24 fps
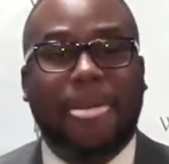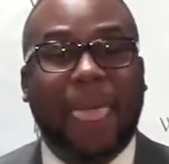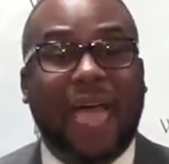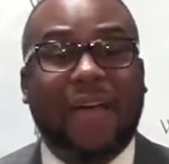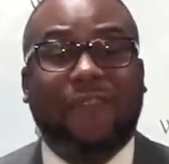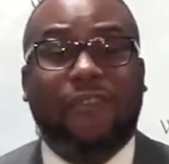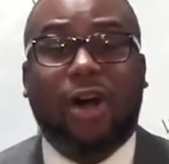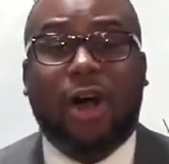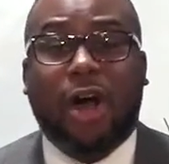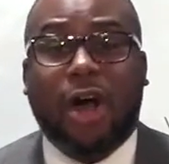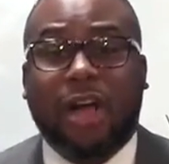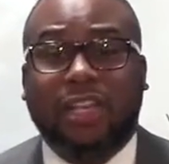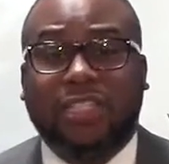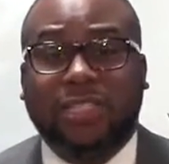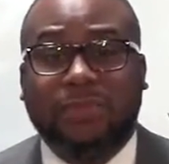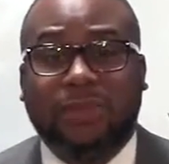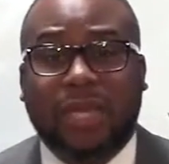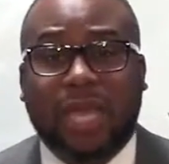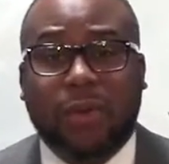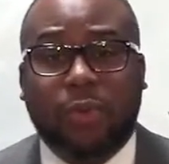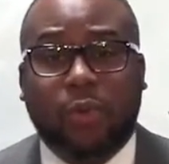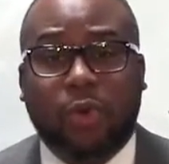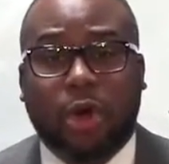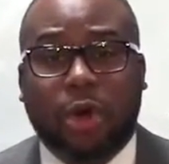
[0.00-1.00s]
Have an awesome
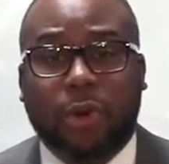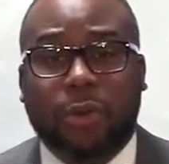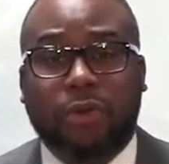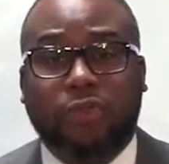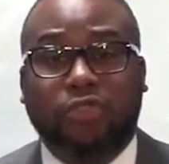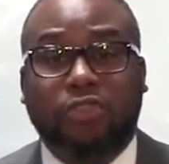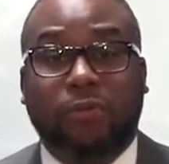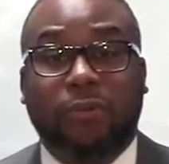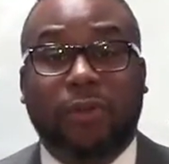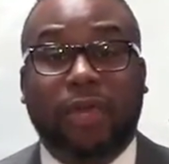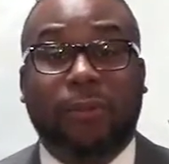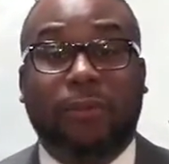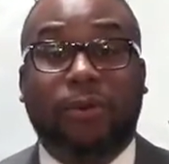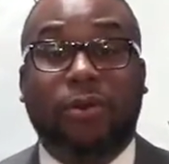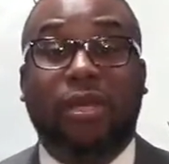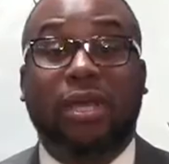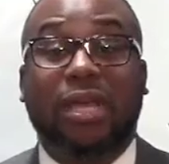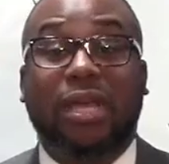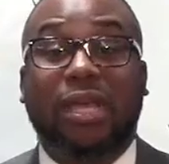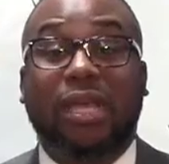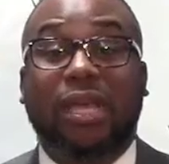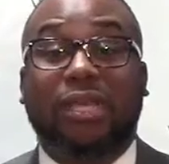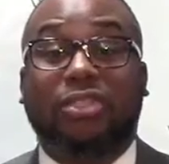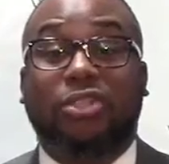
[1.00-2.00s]
day, Warriors. Remember,
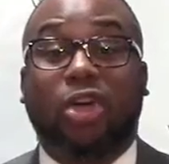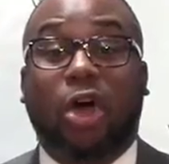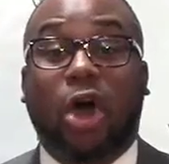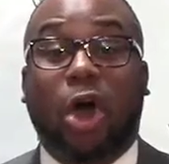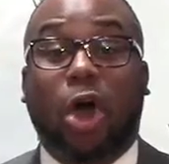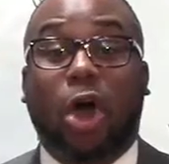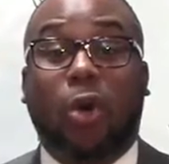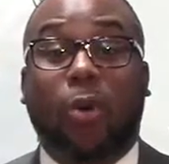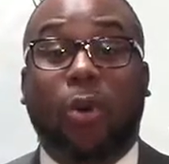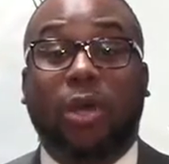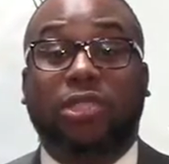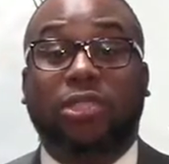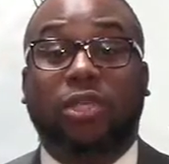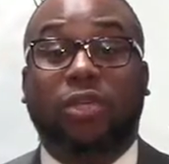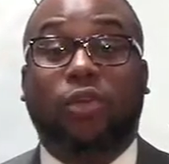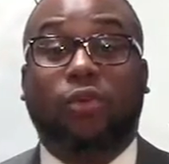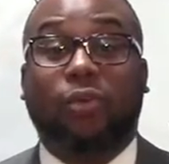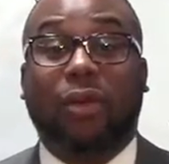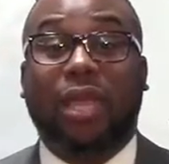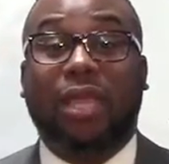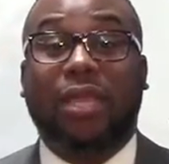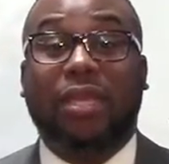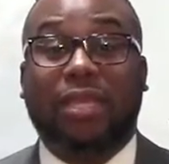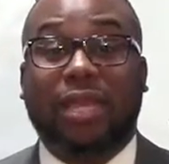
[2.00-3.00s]
it's always a
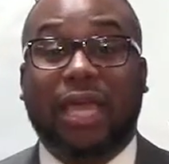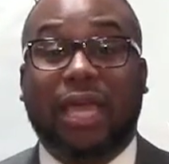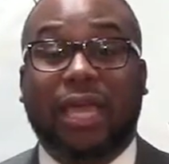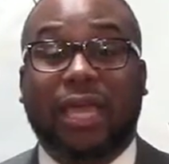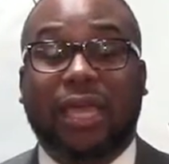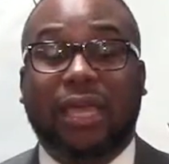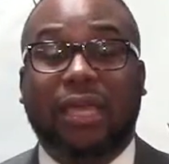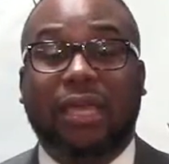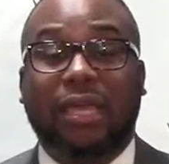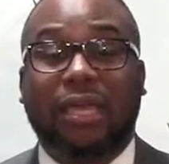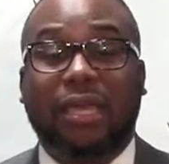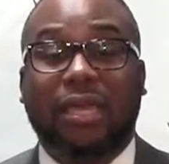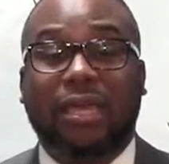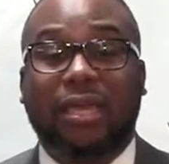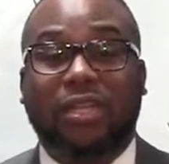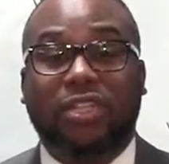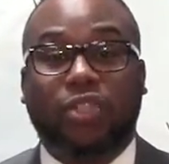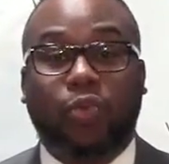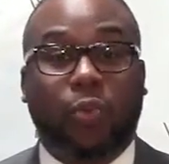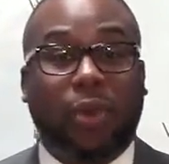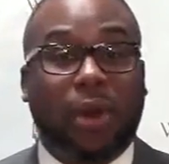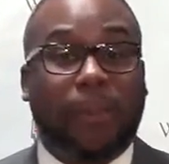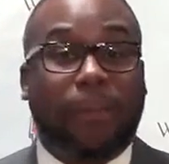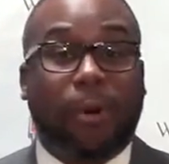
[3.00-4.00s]
great day
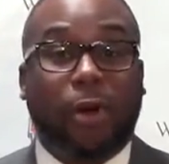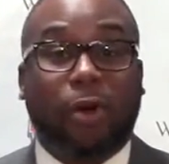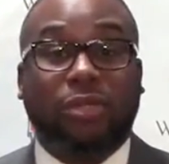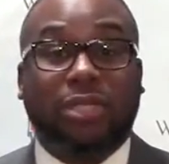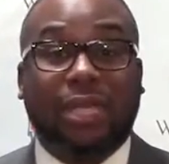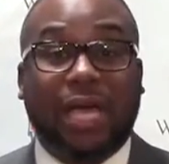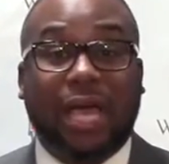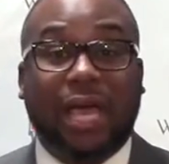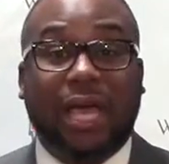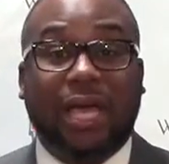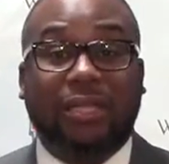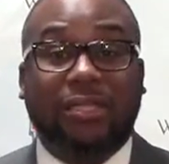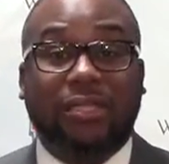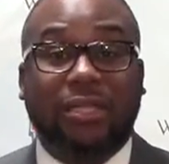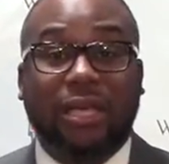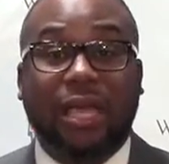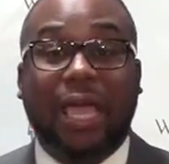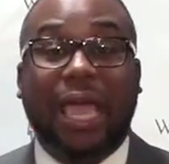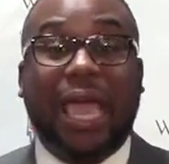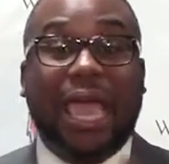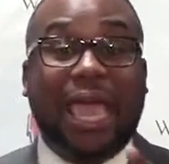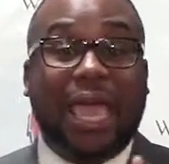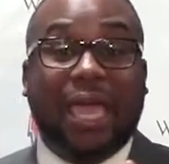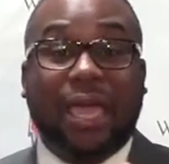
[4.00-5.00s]
to wear bow ties
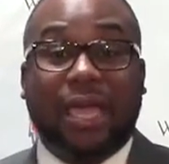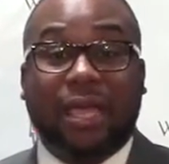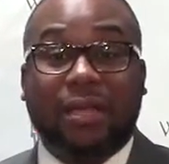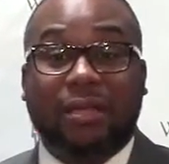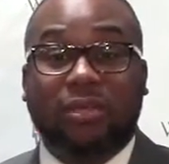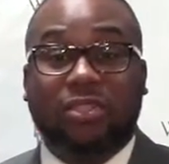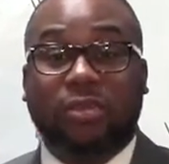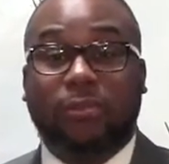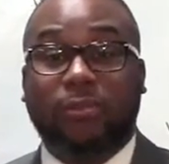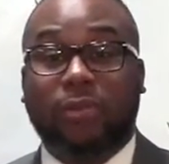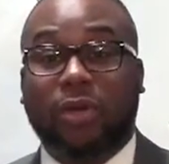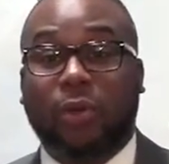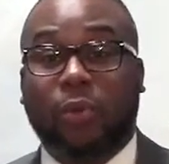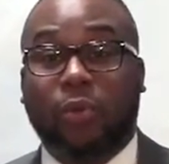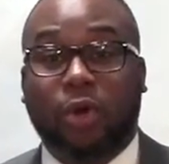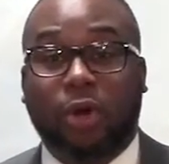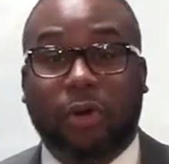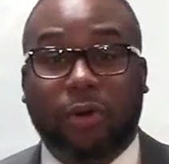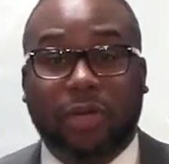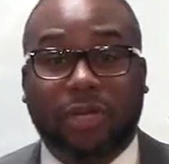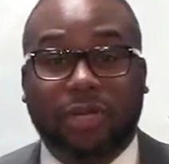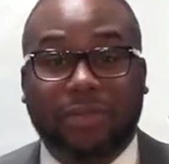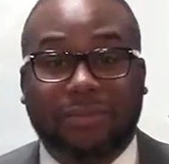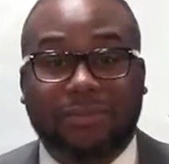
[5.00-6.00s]
and to be a
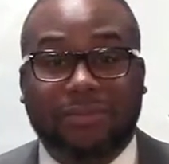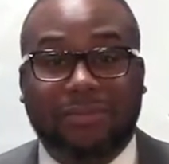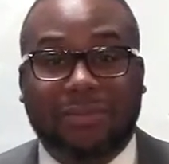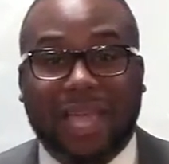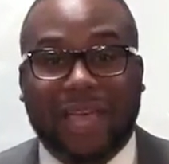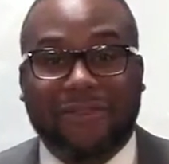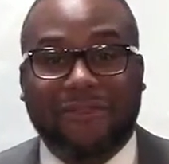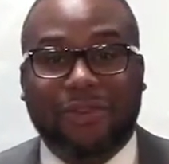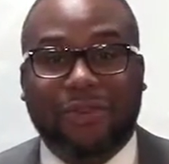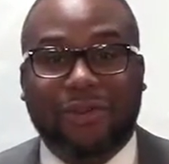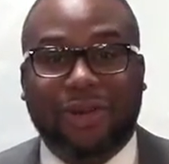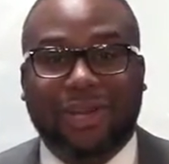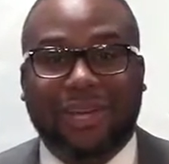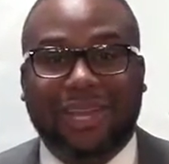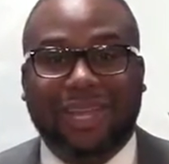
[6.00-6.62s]
warrior. Have a great